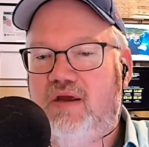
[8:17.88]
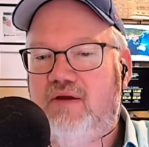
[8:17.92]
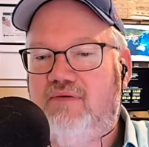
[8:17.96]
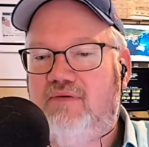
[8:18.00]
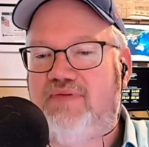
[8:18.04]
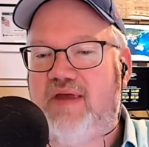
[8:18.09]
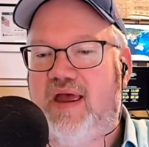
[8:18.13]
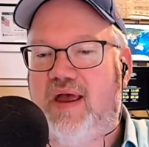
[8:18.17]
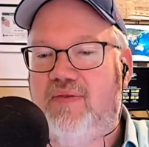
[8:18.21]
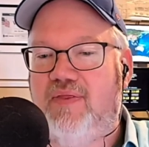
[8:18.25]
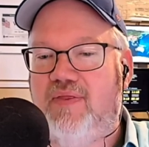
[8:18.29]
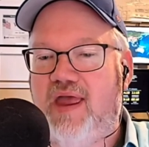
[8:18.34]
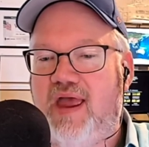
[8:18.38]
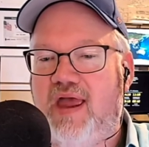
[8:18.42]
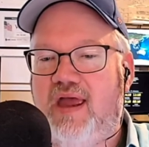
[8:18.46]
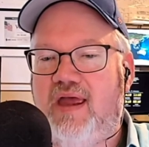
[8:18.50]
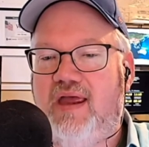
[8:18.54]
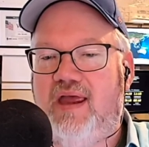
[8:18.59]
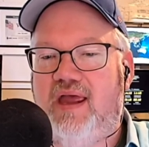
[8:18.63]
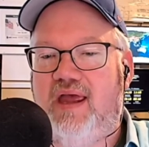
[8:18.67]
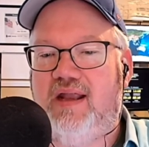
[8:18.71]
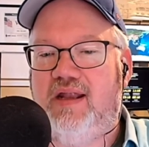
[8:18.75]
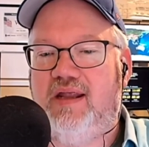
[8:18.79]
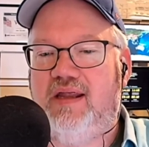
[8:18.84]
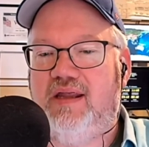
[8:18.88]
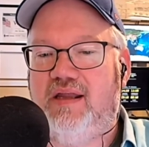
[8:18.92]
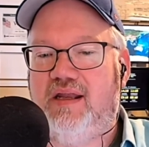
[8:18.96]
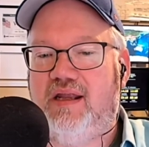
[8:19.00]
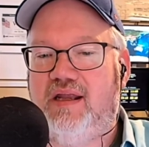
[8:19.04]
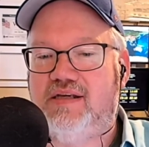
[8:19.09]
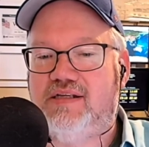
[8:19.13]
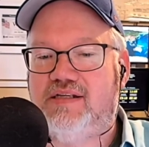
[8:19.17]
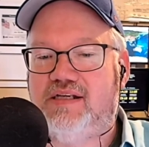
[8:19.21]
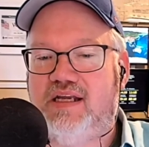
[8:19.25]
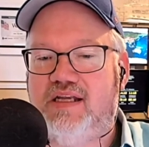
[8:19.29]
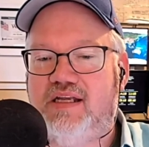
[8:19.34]
Found that at wow. a
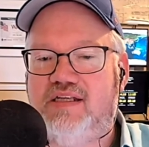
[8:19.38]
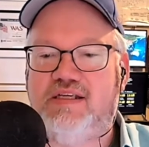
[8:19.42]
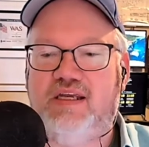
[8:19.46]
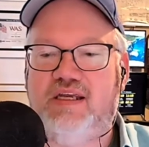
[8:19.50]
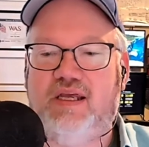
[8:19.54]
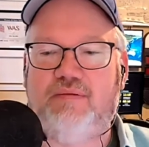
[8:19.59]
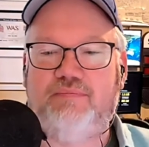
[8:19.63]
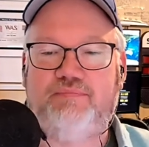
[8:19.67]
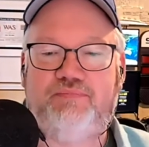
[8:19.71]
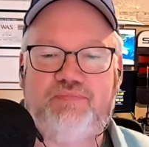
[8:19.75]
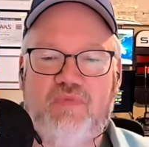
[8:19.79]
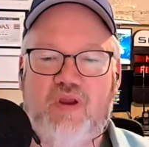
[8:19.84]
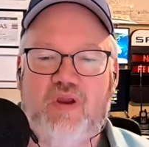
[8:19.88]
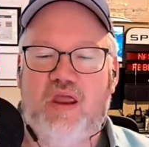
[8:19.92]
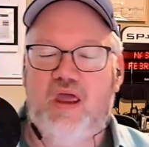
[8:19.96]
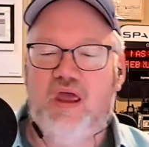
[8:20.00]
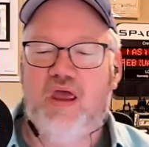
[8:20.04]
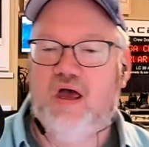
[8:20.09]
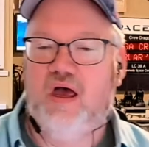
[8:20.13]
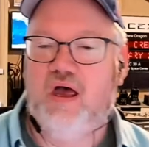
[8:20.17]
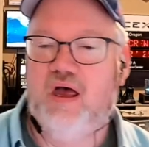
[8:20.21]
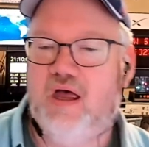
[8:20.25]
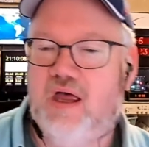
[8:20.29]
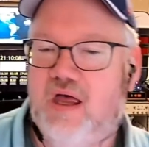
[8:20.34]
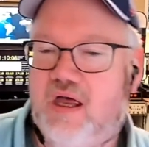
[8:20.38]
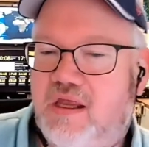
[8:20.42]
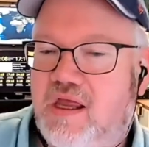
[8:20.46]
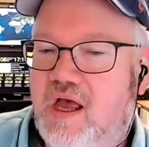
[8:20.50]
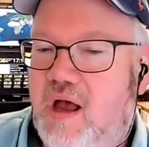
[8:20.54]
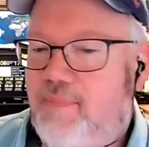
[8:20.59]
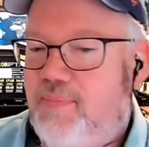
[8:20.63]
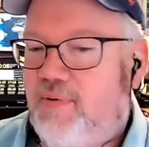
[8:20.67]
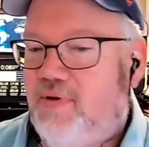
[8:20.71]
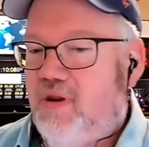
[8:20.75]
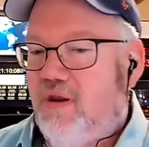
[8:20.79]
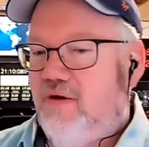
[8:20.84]
estate sale. Uh, a
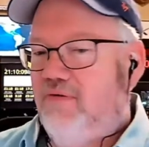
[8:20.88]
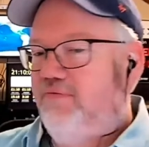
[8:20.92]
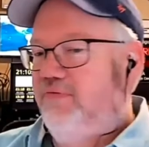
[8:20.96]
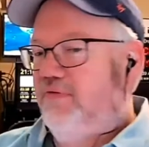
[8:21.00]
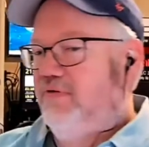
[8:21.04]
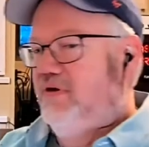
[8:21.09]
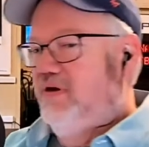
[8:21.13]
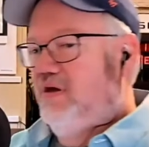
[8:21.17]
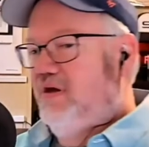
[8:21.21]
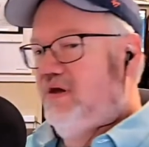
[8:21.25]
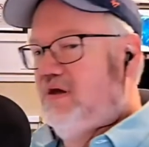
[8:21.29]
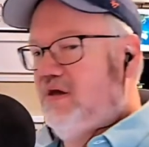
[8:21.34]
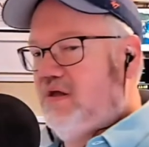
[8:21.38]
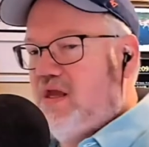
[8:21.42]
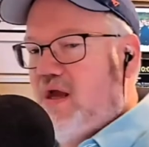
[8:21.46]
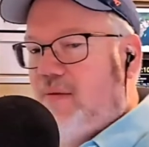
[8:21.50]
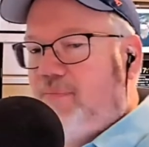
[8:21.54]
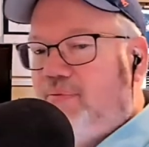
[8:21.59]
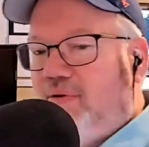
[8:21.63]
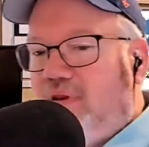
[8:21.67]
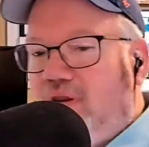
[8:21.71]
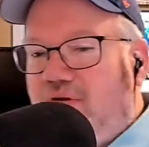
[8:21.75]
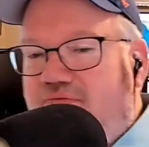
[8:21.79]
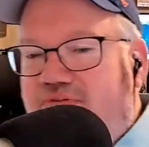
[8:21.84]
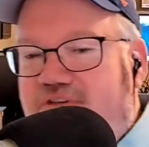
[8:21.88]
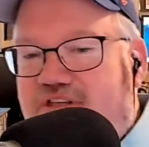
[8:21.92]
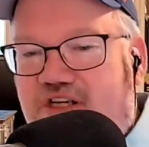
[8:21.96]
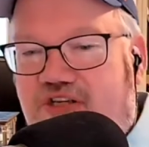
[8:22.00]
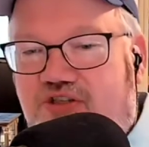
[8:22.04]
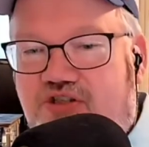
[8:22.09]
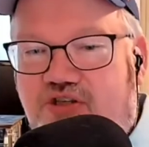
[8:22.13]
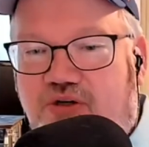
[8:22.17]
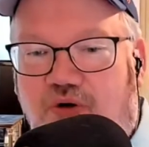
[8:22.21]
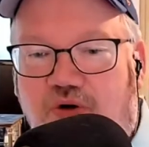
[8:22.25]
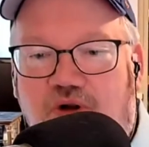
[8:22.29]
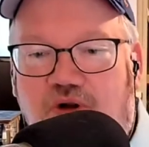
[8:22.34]
couple of couple of
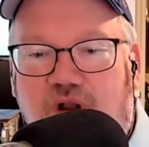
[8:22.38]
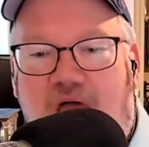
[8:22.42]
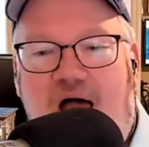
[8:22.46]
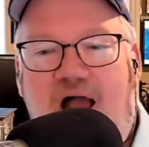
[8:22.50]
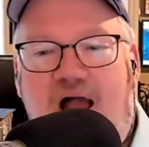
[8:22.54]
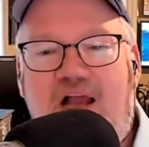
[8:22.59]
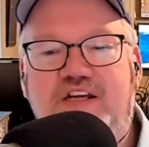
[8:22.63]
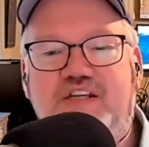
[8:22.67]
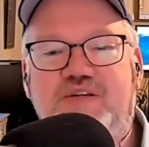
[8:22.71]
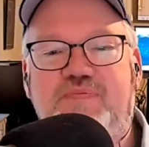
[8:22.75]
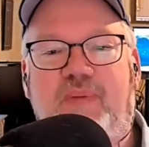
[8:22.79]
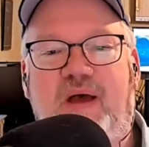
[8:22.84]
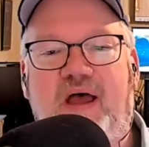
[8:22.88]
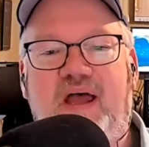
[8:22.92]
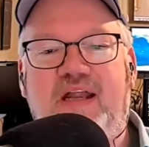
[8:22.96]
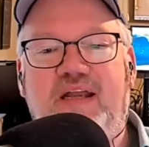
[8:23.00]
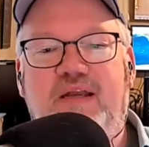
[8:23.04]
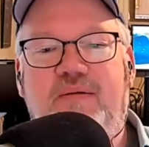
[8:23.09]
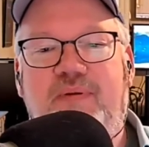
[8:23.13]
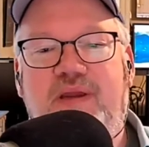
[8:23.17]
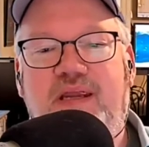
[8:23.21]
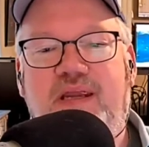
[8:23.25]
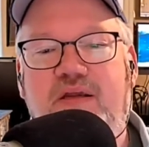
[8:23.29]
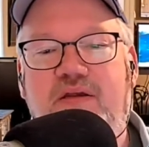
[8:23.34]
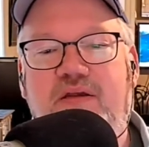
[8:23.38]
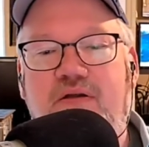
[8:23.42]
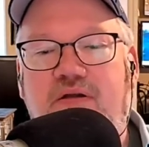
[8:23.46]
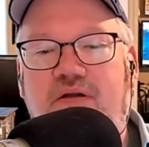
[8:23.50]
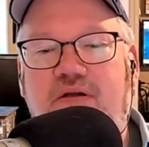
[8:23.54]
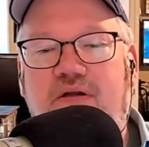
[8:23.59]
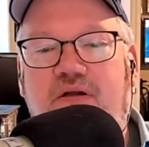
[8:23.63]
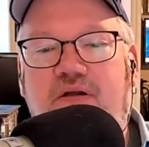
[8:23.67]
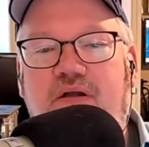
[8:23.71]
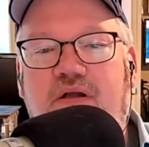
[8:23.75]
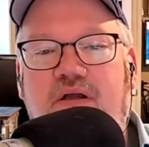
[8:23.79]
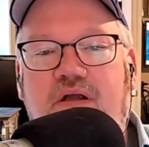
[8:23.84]
digital clocks behind me,
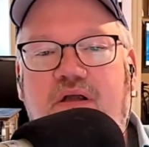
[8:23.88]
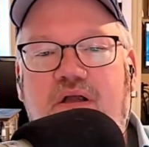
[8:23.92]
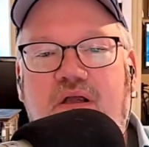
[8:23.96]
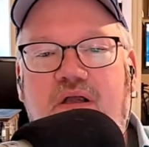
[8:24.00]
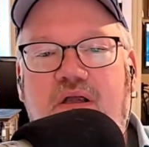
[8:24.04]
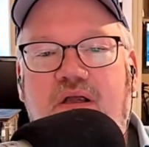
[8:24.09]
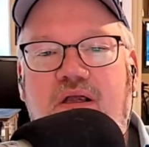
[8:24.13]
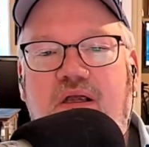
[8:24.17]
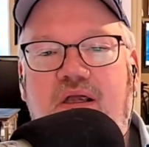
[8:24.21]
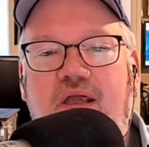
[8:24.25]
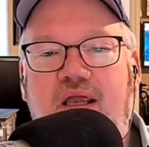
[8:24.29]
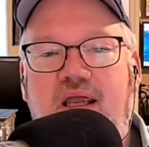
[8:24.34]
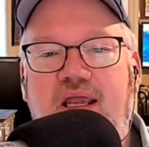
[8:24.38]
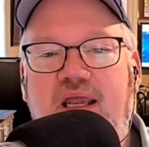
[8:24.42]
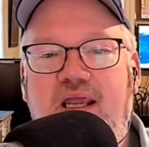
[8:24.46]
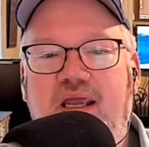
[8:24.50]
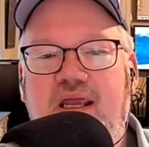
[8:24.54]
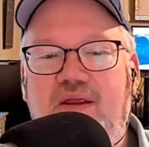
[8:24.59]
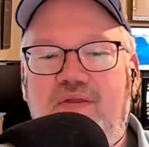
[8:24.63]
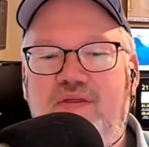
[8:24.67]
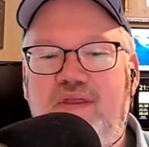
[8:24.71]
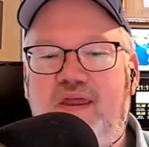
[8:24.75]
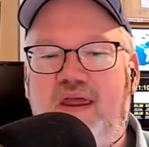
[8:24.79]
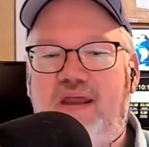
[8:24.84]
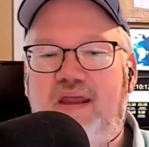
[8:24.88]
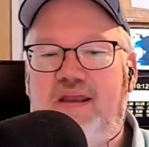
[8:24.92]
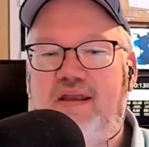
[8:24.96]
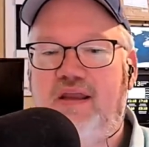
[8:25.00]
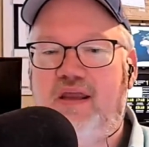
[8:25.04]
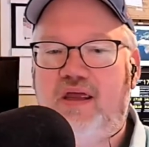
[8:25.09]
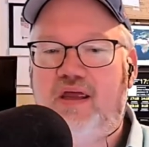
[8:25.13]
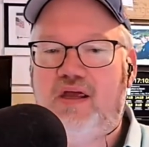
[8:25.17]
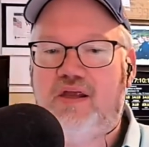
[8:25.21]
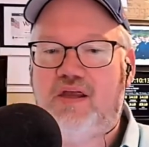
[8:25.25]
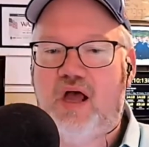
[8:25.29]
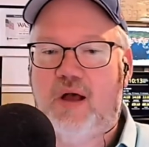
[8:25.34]
and then
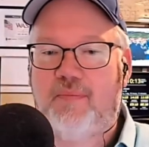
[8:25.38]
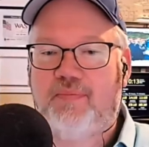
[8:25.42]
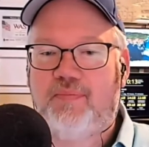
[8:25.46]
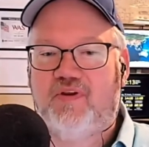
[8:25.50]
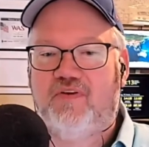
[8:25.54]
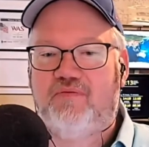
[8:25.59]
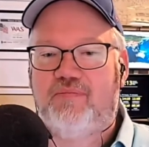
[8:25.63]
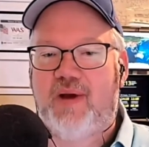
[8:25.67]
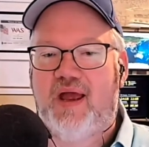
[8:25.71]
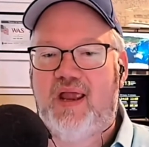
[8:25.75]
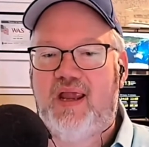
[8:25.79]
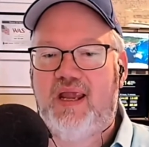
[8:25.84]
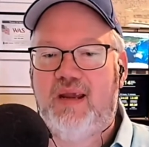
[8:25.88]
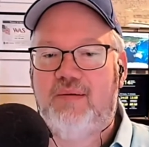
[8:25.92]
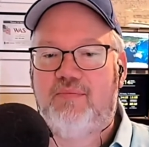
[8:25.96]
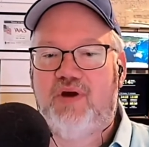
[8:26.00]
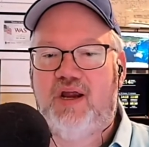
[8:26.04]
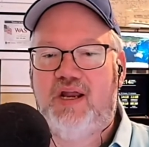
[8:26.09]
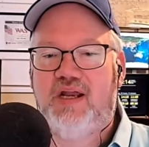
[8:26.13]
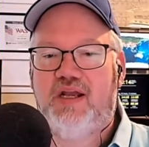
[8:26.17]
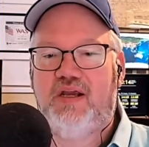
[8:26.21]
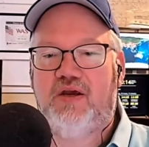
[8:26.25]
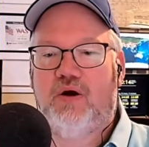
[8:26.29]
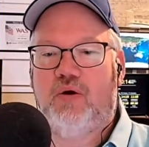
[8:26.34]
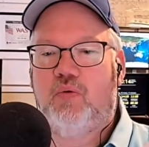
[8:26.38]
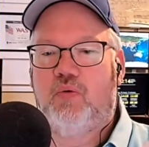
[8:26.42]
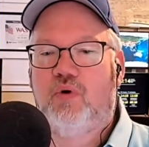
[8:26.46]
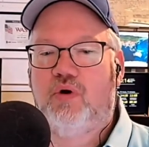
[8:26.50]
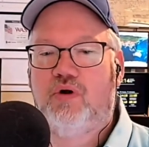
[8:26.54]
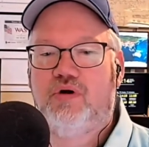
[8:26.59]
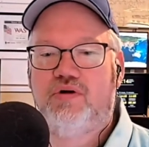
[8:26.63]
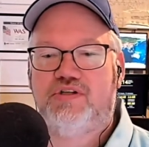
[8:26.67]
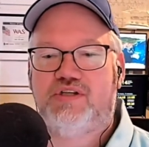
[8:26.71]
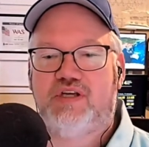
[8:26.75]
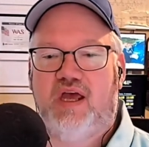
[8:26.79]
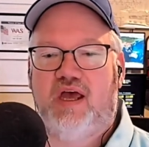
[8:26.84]
a couple of my ham radio
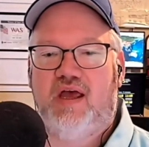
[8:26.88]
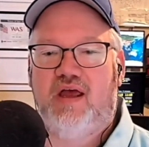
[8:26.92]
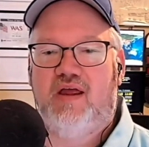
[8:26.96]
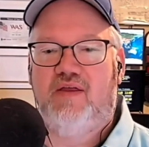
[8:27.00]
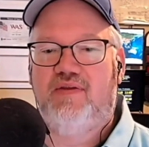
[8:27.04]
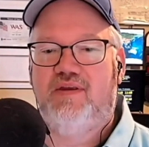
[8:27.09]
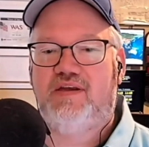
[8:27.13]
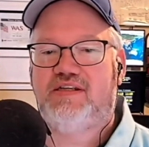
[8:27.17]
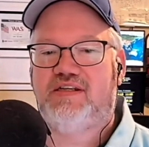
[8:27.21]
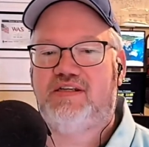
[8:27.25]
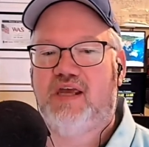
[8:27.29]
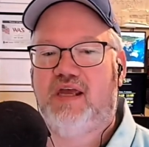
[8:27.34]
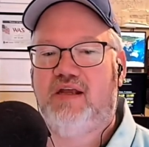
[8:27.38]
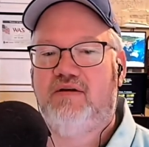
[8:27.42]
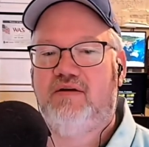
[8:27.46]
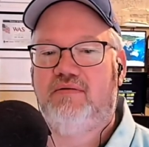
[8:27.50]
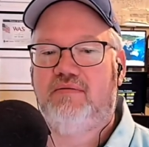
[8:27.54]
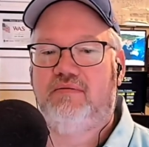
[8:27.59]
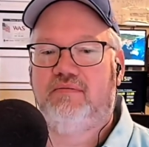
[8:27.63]
awards on this side.